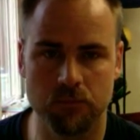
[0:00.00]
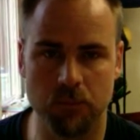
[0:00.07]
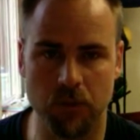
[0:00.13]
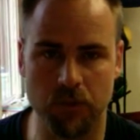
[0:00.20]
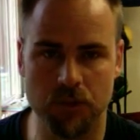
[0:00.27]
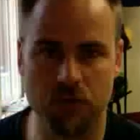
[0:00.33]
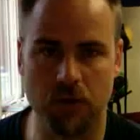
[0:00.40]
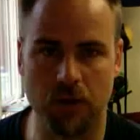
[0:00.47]
But
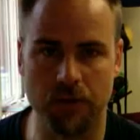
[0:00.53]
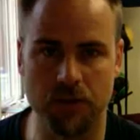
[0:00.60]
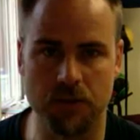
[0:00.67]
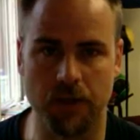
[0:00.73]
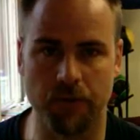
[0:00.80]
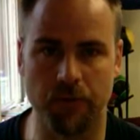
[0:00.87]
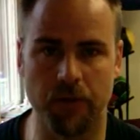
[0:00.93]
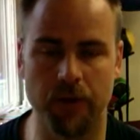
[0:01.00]
let's try this
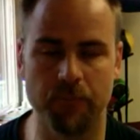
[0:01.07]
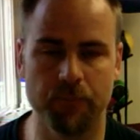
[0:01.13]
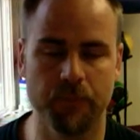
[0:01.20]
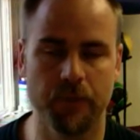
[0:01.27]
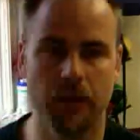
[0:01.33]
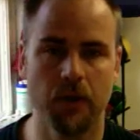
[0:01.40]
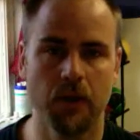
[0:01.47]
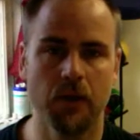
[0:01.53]
anyway.
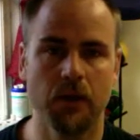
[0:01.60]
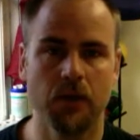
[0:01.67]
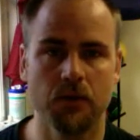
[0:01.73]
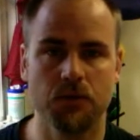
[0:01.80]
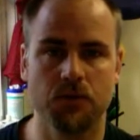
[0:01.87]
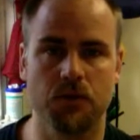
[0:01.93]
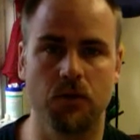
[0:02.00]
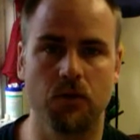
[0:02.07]

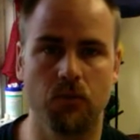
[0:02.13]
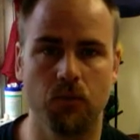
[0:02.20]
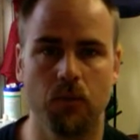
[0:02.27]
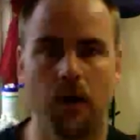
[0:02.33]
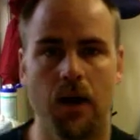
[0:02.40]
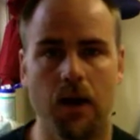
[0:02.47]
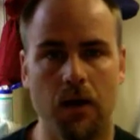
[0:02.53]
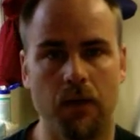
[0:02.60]
So
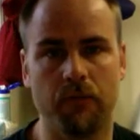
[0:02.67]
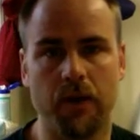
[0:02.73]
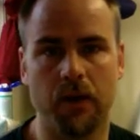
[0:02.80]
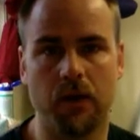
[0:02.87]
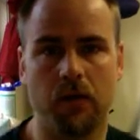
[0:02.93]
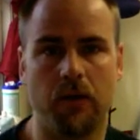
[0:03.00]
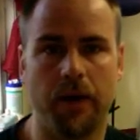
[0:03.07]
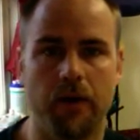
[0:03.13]
I've
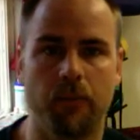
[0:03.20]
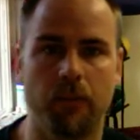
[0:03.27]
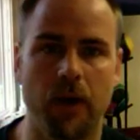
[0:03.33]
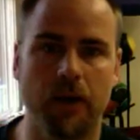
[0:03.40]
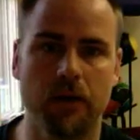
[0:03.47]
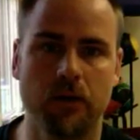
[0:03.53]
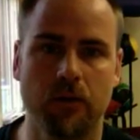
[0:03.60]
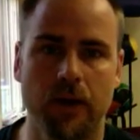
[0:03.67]
got a client of
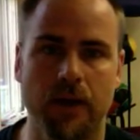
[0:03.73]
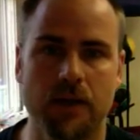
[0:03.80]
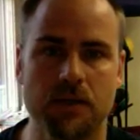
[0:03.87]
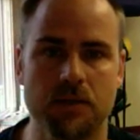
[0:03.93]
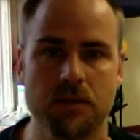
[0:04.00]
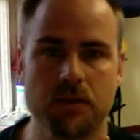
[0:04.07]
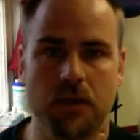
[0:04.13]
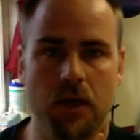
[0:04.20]
mine who
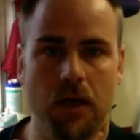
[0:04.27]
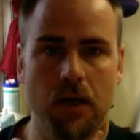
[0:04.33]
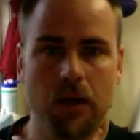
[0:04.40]
has